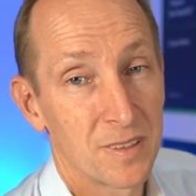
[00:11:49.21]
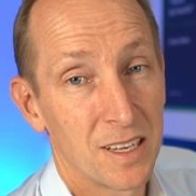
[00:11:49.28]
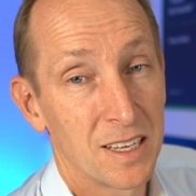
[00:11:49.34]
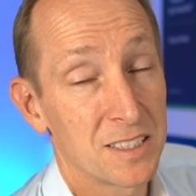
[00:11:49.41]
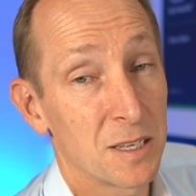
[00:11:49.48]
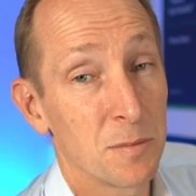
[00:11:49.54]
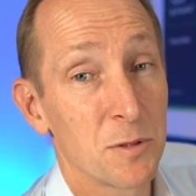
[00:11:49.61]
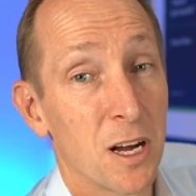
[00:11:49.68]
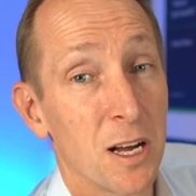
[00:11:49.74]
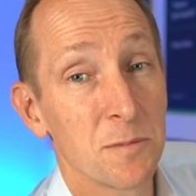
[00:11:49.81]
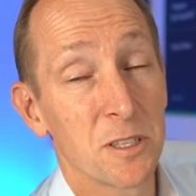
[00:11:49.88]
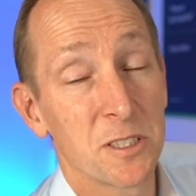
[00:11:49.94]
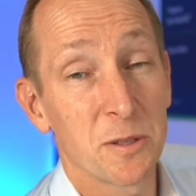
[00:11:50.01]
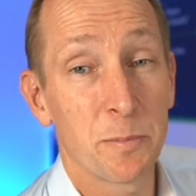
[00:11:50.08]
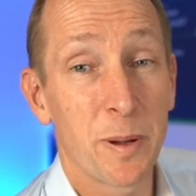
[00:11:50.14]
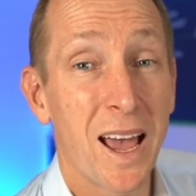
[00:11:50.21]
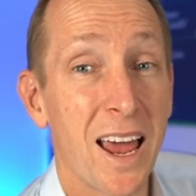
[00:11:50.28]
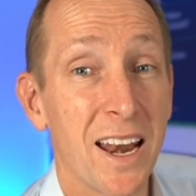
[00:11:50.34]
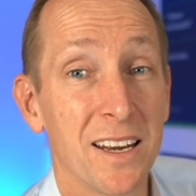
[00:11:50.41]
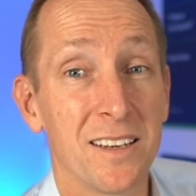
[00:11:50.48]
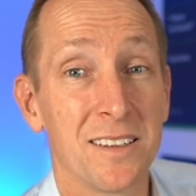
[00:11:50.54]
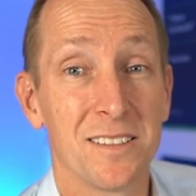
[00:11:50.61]
And sometimes it's a
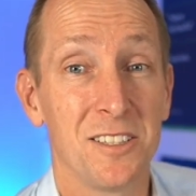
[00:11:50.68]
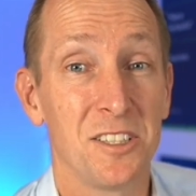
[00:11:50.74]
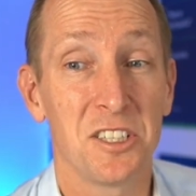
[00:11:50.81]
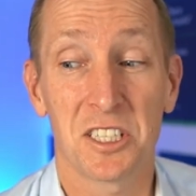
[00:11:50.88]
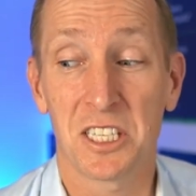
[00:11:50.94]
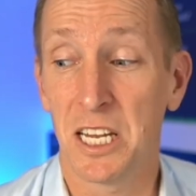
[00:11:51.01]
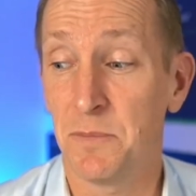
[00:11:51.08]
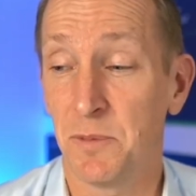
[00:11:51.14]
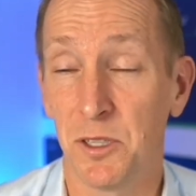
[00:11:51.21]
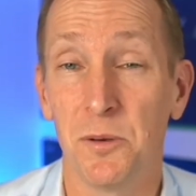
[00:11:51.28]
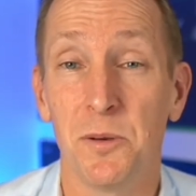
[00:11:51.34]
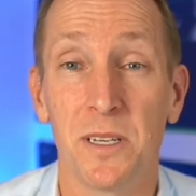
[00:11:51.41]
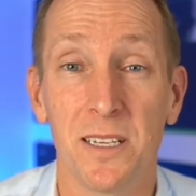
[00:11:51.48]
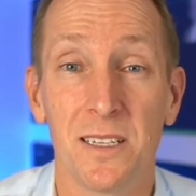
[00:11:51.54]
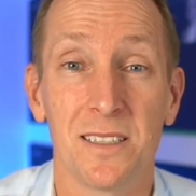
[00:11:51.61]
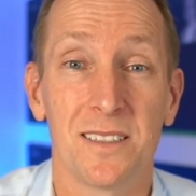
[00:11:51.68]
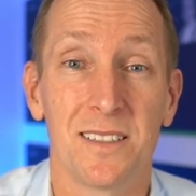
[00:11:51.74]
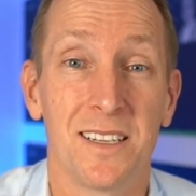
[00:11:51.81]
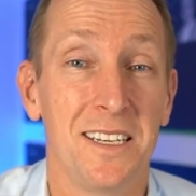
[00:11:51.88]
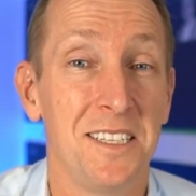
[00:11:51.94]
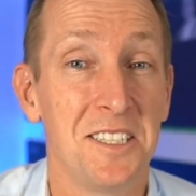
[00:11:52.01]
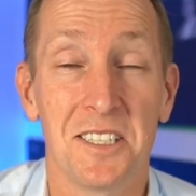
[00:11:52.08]
pattern. You just keep doing it
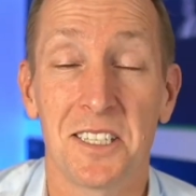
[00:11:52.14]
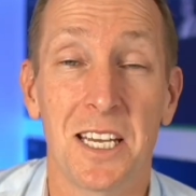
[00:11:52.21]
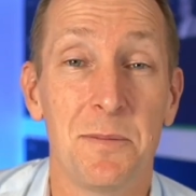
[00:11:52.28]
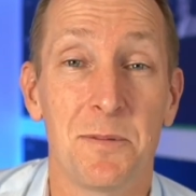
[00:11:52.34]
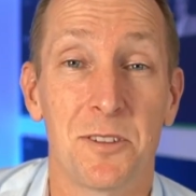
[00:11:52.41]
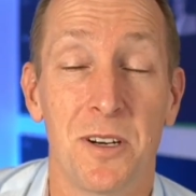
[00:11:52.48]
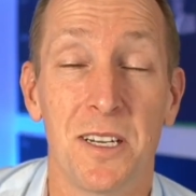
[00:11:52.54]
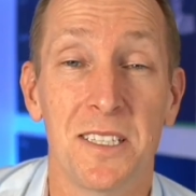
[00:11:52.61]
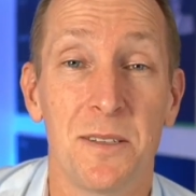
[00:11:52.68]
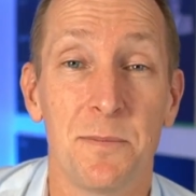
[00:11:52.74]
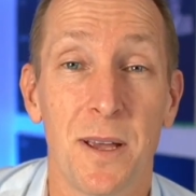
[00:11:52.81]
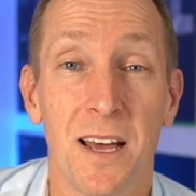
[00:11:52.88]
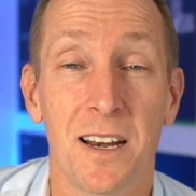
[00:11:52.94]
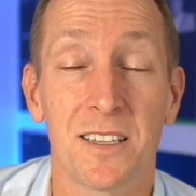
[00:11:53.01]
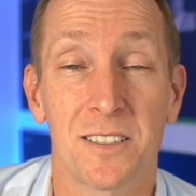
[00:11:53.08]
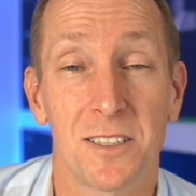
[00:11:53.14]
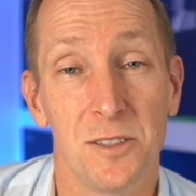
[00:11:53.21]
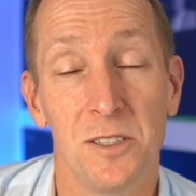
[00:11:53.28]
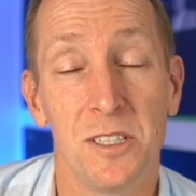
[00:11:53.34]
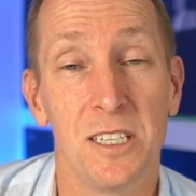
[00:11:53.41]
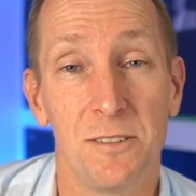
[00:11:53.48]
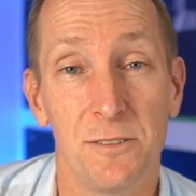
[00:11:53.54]
and you just keep stressed about it. So you
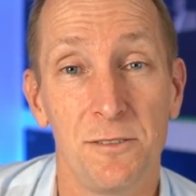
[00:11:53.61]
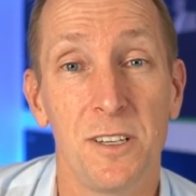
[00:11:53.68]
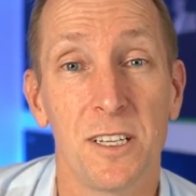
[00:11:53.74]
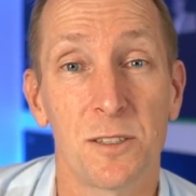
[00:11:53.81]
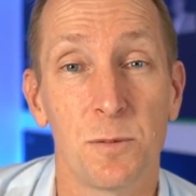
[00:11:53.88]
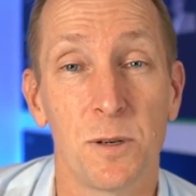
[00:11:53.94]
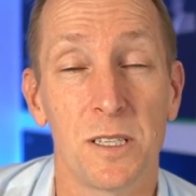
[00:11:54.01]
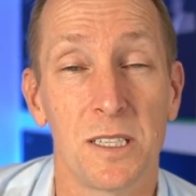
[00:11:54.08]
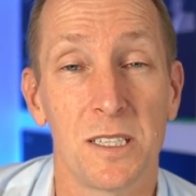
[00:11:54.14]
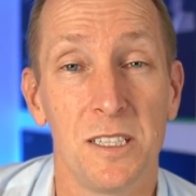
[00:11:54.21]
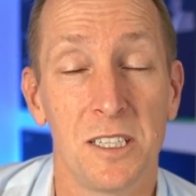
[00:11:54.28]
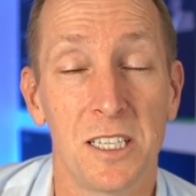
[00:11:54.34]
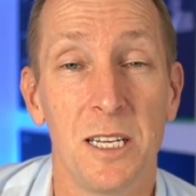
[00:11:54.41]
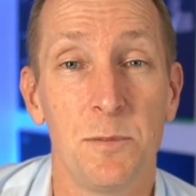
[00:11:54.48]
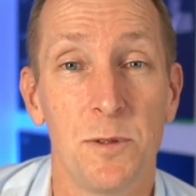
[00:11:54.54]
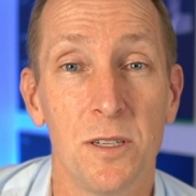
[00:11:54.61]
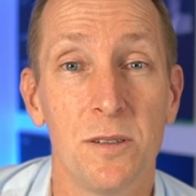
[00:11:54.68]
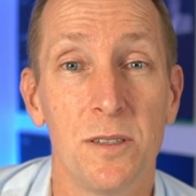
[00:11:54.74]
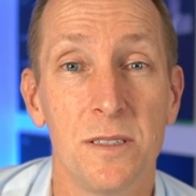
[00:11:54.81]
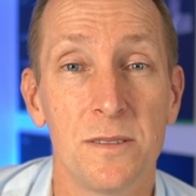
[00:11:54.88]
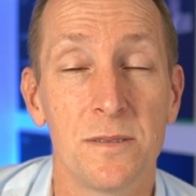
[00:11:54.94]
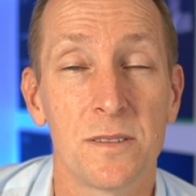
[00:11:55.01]
need to fix what you keep doing.